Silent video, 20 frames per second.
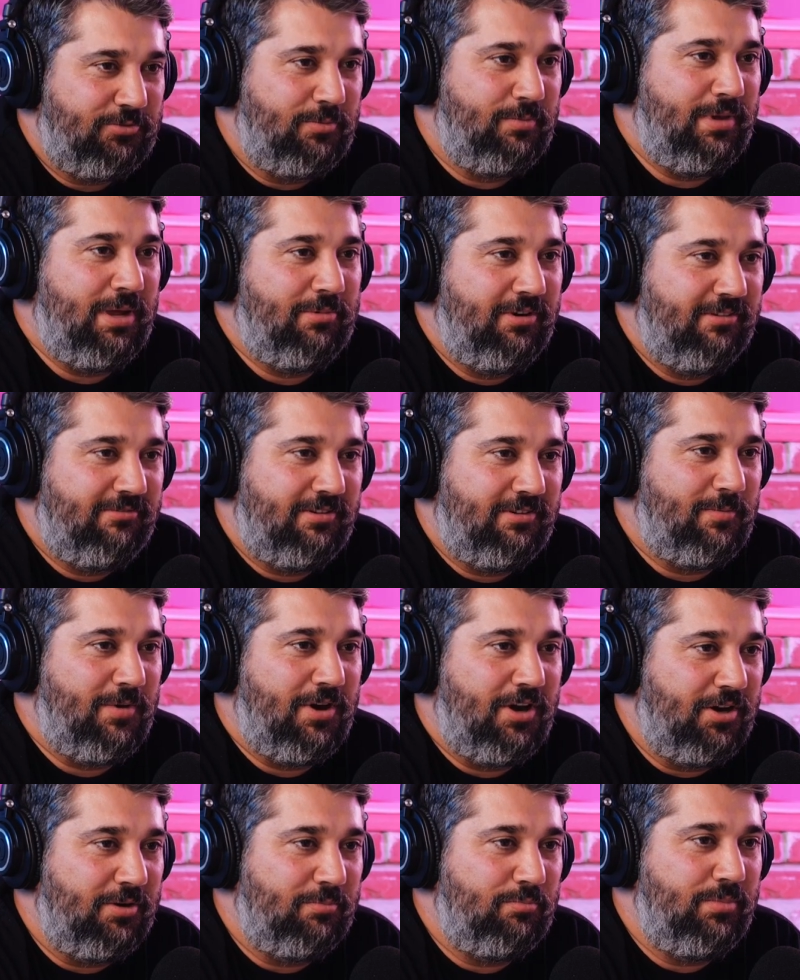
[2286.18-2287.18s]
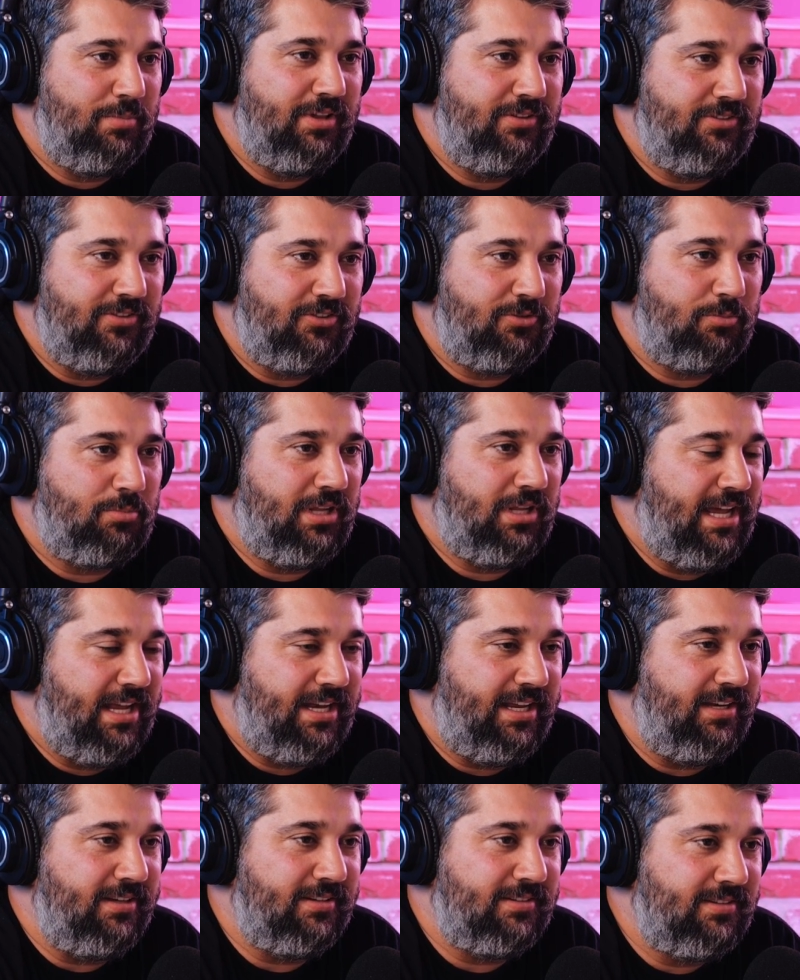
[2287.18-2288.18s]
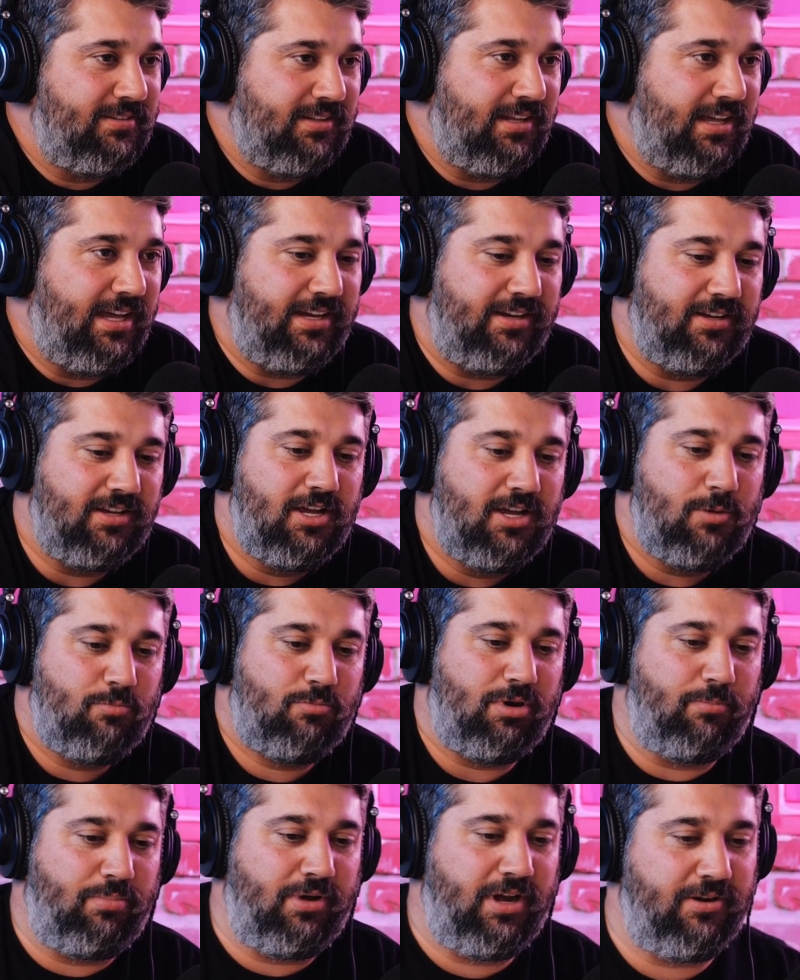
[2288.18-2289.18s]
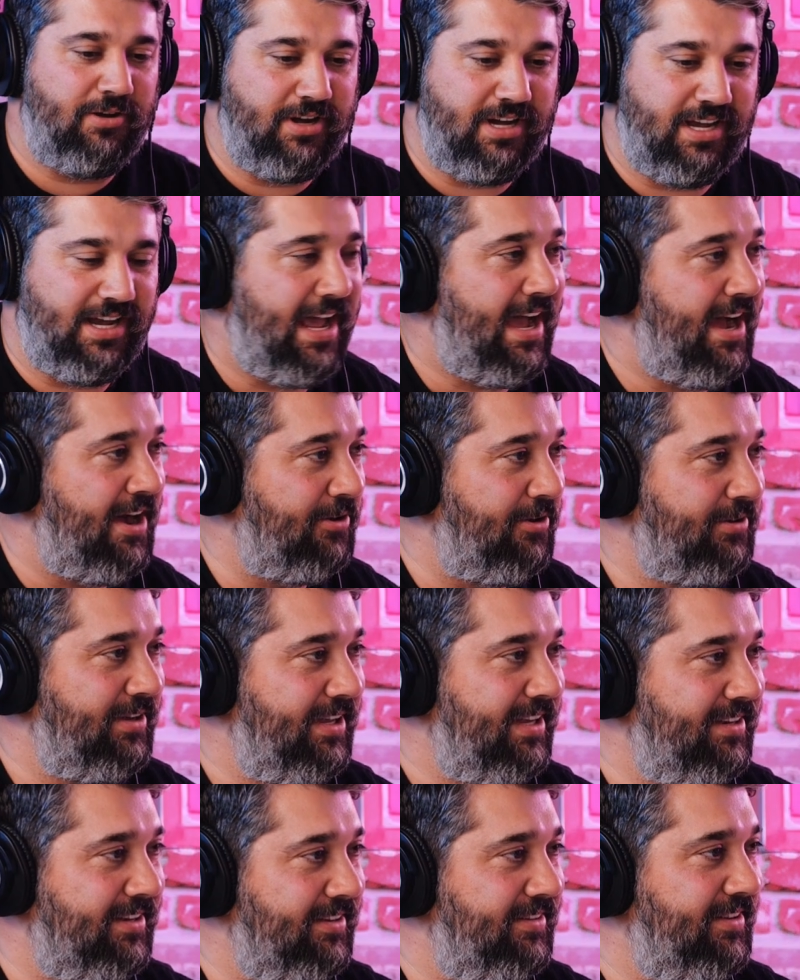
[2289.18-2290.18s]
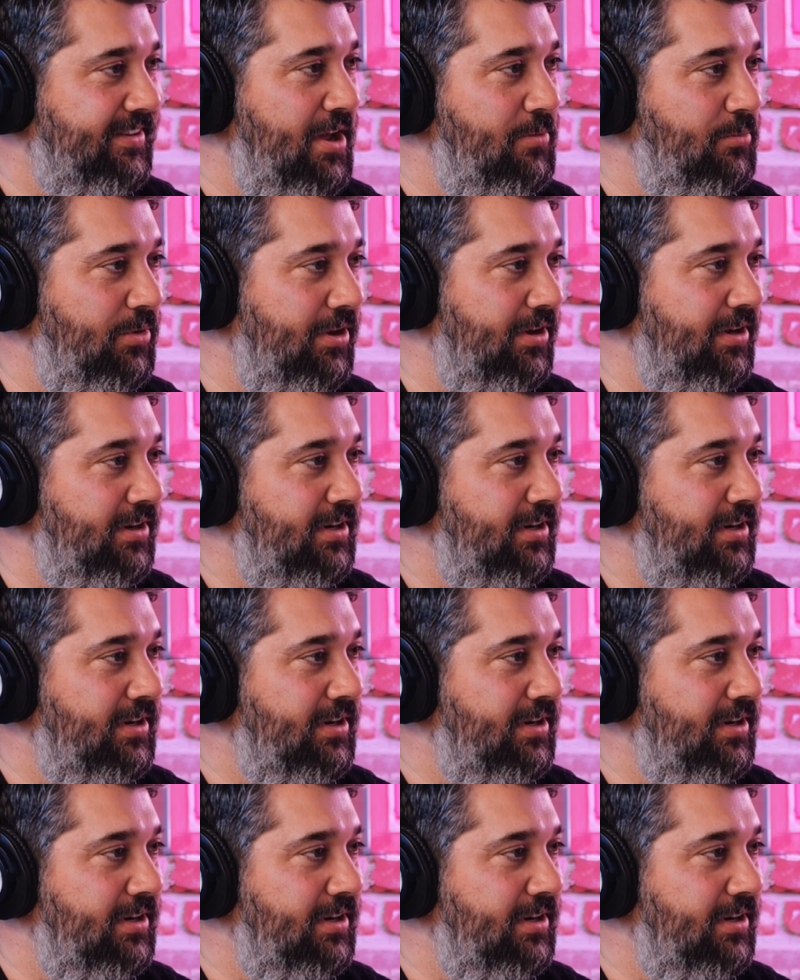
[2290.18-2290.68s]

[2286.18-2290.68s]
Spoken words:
remember from our business planning, like preparing now in December,